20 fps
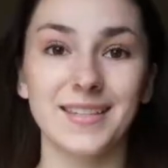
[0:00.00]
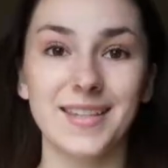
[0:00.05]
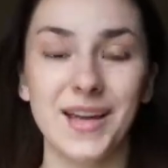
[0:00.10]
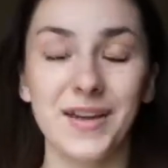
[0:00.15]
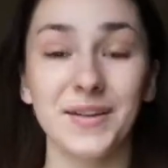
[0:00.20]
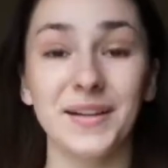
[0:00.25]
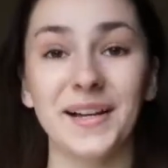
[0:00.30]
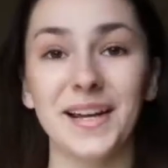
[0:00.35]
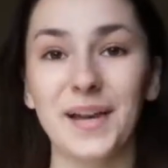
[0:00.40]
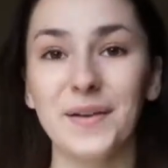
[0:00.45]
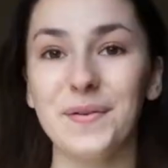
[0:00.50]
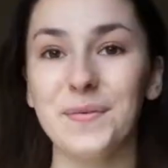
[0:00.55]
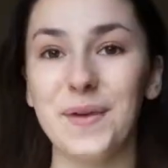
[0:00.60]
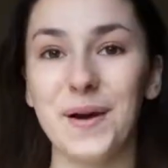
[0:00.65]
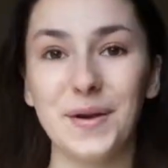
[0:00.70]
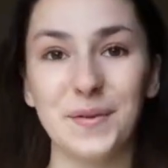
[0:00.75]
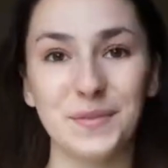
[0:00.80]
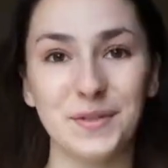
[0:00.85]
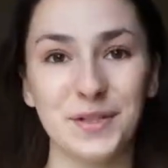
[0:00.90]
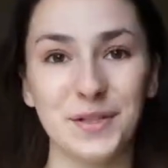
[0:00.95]
hello and
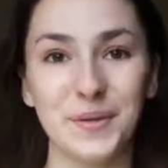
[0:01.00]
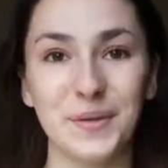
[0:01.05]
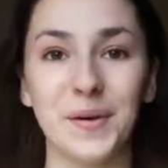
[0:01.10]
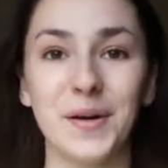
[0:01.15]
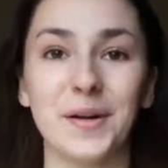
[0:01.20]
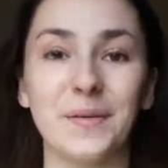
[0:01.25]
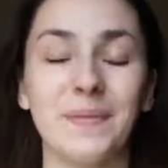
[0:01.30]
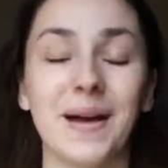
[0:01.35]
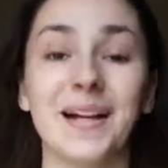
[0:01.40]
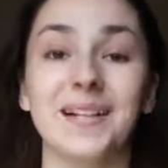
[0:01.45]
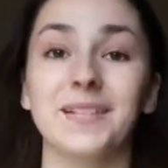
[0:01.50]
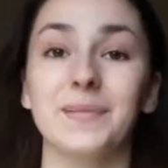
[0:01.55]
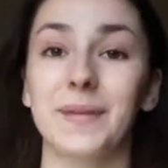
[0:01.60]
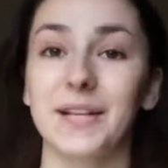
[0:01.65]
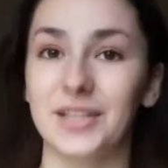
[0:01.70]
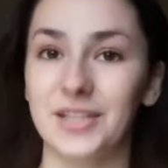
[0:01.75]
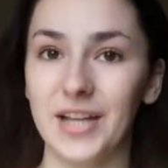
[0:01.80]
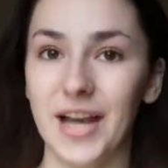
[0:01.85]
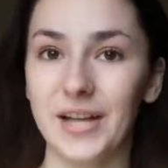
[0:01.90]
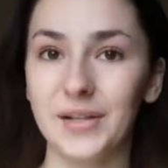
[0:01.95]
welcome back to
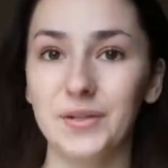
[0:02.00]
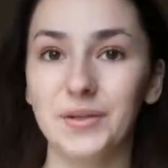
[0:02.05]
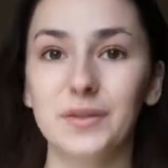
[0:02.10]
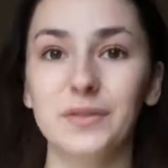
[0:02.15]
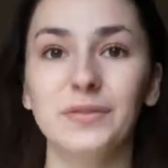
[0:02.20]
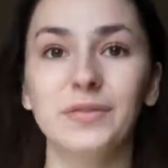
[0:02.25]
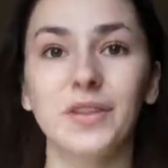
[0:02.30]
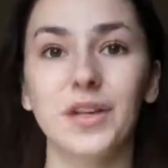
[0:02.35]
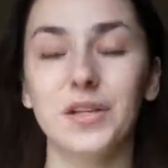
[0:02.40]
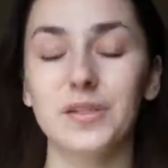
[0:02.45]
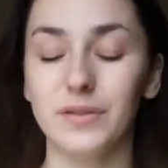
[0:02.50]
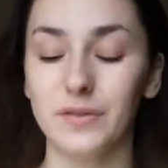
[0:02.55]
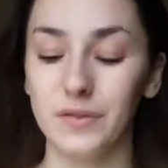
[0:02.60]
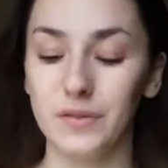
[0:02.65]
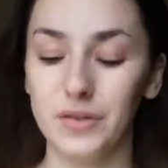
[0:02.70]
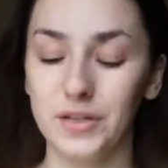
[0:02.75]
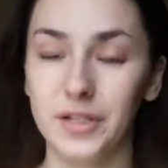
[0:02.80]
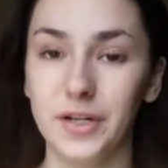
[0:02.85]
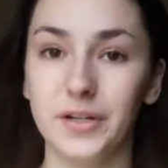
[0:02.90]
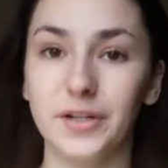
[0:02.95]
my channel. For those of
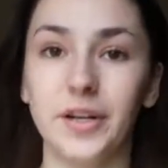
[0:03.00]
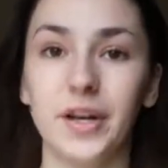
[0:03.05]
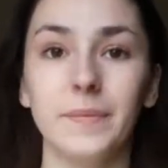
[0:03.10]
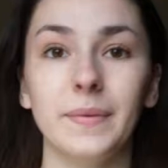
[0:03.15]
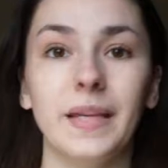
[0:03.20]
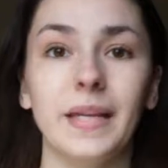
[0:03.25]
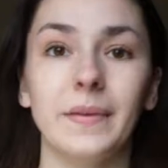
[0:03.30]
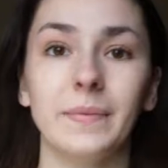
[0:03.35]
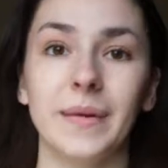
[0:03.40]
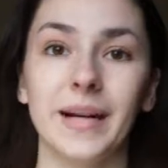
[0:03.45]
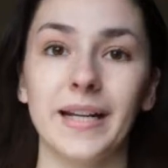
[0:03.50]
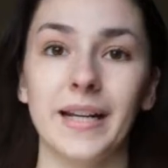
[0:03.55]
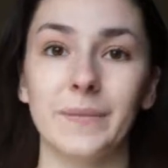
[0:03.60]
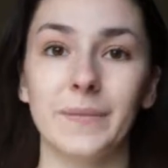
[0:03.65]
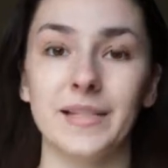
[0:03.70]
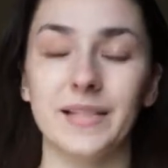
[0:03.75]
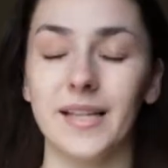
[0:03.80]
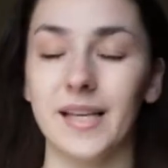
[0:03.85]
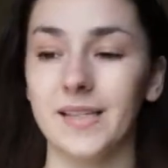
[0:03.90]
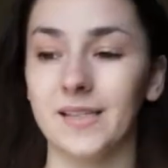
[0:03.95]
you that don't know me, my
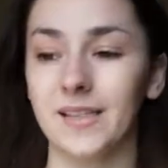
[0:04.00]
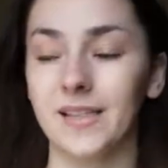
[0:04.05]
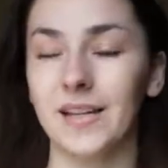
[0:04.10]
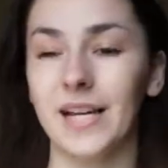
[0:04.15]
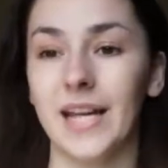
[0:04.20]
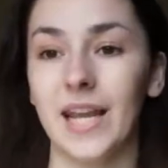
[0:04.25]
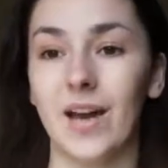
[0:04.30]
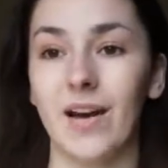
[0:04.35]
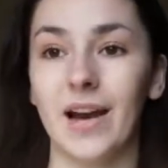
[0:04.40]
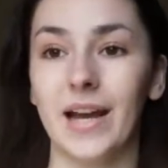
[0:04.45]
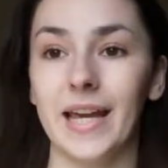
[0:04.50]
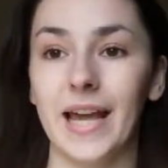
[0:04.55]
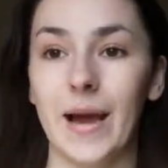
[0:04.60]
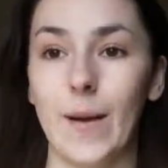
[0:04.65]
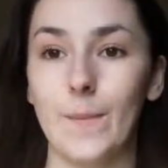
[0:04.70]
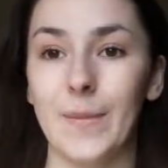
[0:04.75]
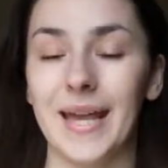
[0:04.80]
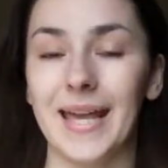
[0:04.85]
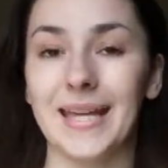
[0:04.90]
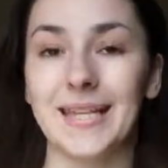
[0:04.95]
name is Saskia and I
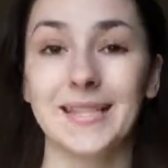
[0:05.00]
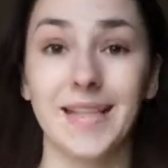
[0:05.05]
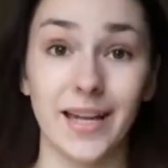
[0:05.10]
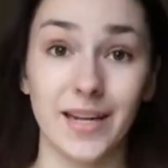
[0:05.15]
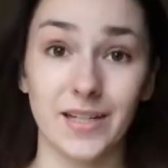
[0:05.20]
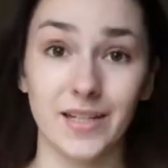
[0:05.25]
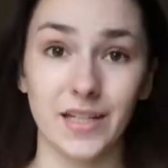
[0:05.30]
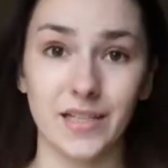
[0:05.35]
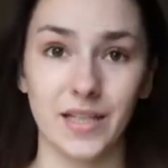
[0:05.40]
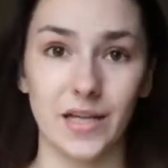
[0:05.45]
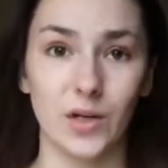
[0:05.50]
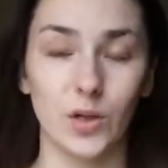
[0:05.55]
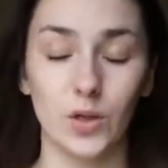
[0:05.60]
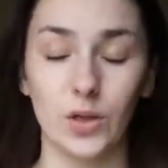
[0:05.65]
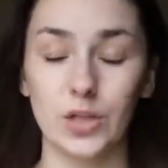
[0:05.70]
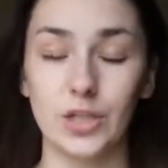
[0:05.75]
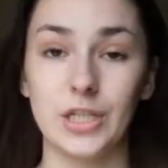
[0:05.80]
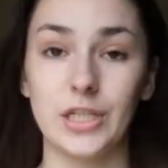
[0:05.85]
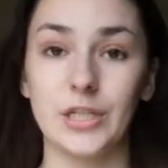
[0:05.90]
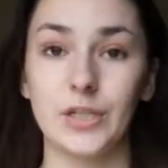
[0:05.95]
am a second year
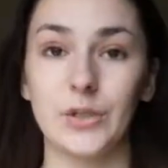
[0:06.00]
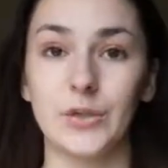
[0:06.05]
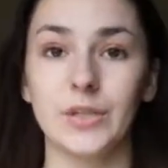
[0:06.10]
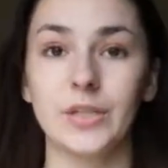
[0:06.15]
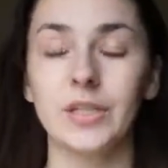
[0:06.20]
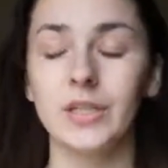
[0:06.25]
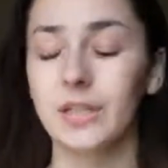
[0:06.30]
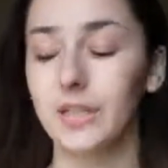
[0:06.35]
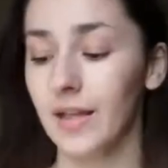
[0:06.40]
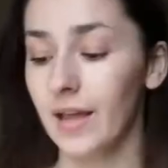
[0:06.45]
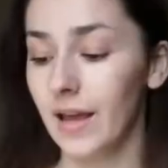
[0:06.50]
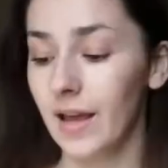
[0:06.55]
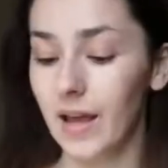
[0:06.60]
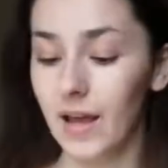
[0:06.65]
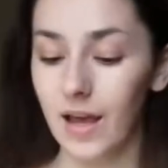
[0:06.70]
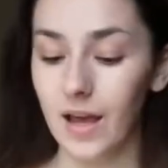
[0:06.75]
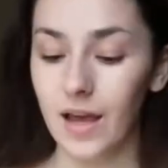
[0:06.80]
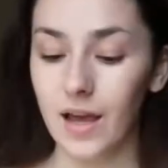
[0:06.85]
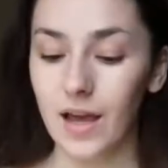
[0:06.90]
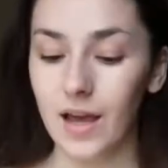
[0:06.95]
psychology student.
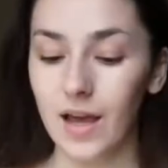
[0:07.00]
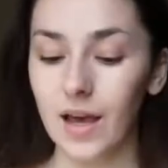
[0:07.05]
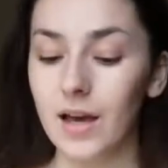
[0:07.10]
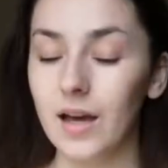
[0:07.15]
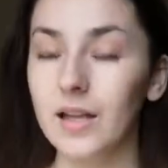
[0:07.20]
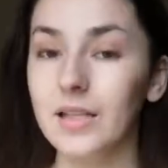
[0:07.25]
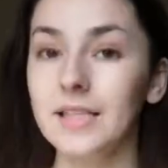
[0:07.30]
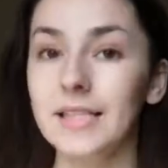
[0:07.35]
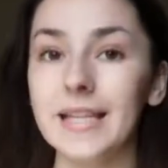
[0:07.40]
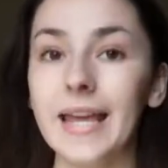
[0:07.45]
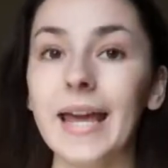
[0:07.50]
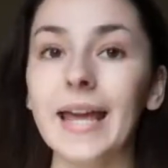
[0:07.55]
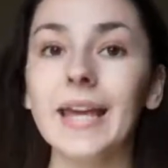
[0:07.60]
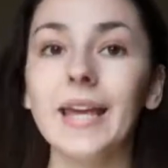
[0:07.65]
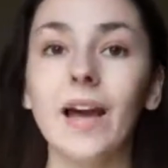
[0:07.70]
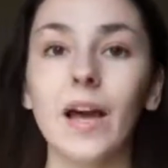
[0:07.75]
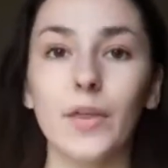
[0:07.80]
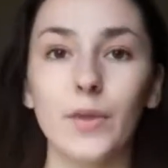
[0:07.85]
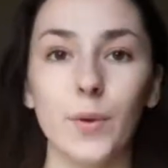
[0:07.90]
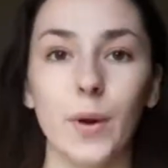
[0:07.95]

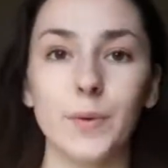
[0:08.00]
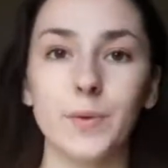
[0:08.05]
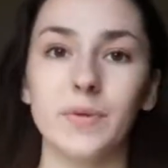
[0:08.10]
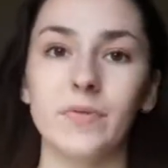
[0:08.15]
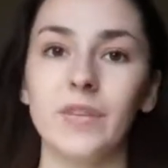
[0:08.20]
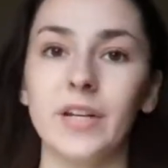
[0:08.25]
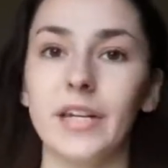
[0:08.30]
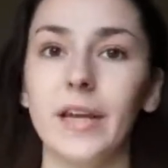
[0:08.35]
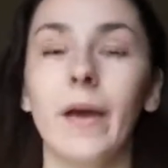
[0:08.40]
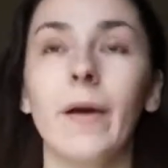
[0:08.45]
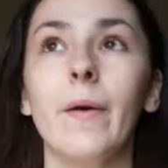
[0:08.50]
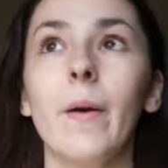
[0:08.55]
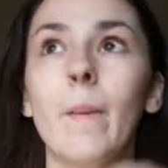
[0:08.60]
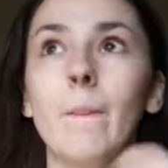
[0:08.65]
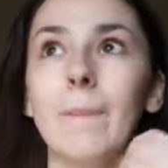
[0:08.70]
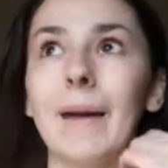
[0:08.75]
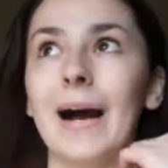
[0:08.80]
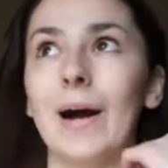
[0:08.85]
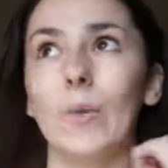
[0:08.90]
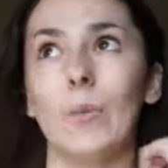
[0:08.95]
Today I thought I'd do a video
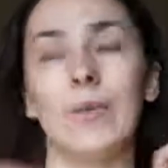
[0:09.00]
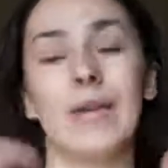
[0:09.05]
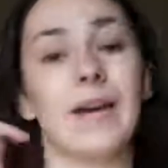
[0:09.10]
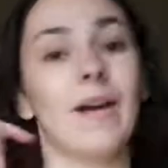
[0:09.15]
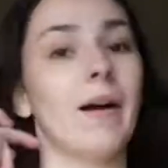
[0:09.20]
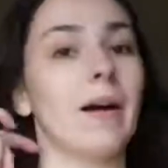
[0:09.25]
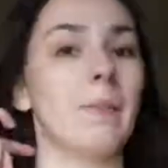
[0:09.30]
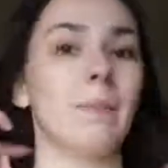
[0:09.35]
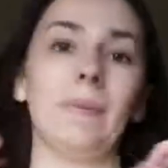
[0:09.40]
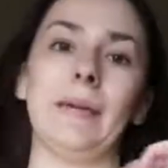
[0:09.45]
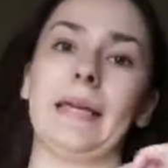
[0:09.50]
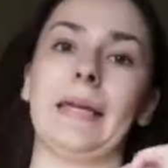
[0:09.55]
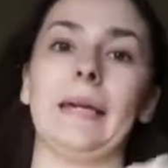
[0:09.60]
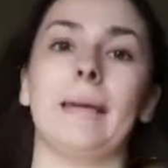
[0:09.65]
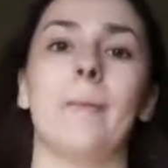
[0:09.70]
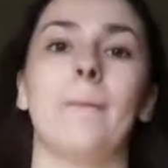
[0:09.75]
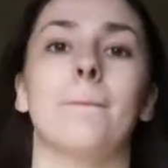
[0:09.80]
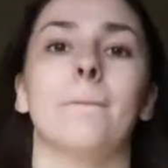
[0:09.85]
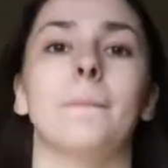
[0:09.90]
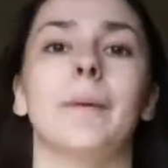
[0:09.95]
about the
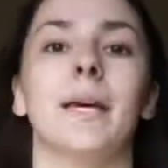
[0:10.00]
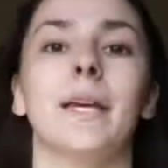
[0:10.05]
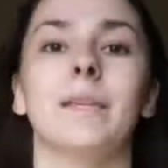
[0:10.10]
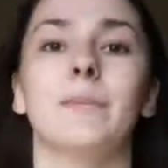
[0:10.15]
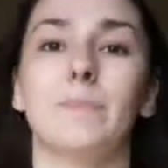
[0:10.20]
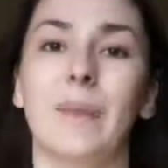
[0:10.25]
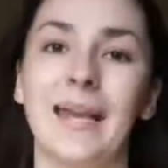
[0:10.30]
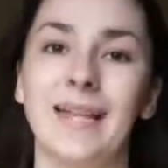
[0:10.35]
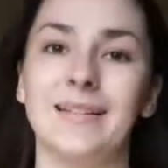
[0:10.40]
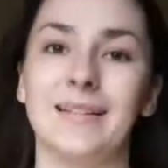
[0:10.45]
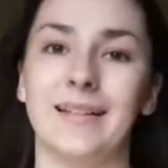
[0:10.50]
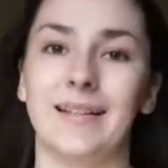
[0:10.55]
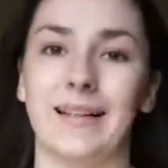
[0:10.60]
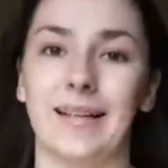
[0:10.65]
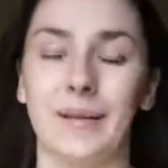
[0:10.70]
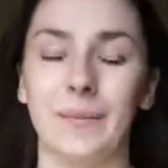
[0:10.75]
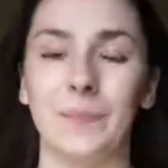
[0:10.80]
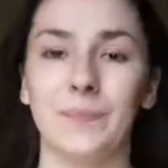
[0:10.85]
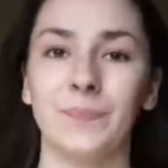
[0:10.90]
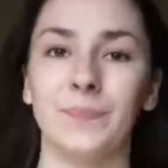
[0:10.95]
IB because
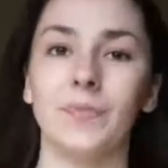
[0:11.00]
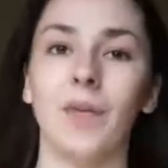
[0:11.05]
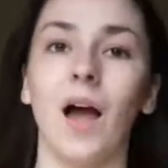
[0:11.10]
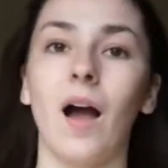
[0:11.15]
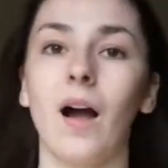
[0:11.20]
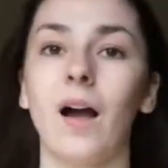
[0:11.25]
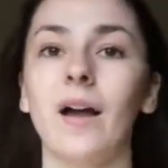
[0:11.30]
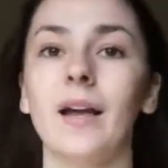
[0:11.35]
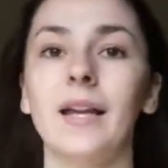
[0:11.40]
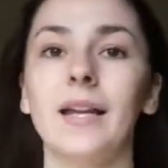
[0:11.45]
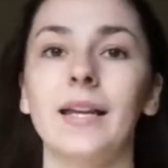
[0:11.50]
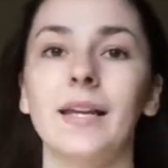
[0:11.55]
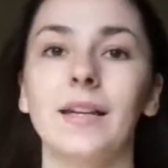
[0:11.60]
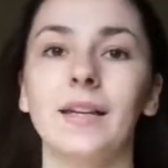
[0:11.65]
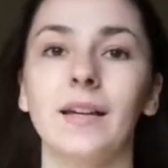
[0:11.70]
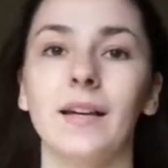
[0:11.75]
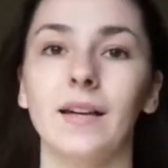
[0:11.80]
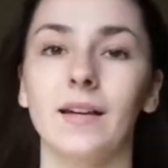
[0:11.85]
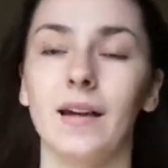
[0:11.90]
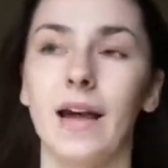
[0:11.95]
basically
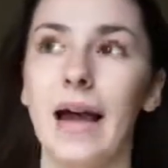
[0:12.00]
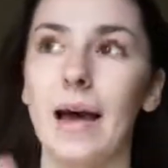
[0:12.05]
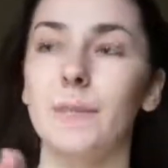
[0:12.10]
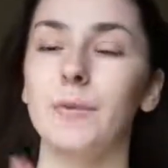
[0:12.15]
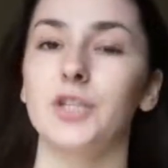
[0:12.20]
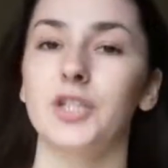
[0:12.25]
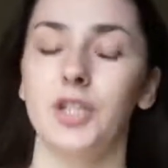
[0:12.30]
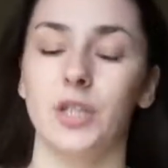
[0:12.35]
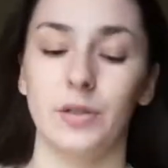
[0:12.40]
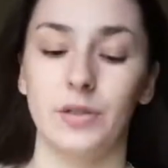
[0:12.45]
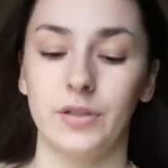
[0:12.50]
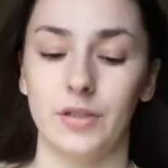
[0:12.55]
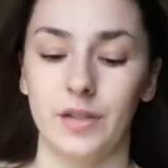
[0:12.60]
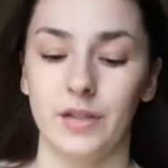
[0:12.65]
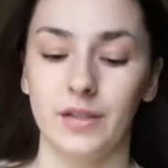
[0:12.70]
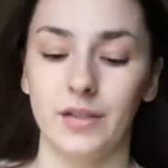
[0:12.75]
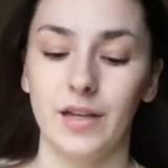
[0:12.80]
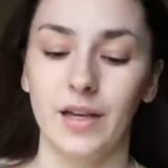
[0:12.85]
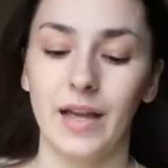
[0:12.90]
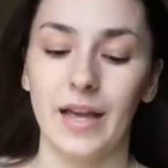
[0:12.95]
I am a
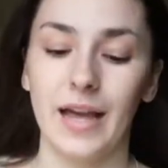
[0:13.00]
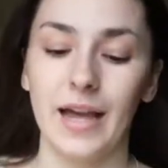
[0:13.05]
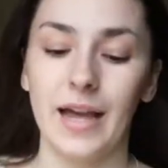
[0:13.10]
tutor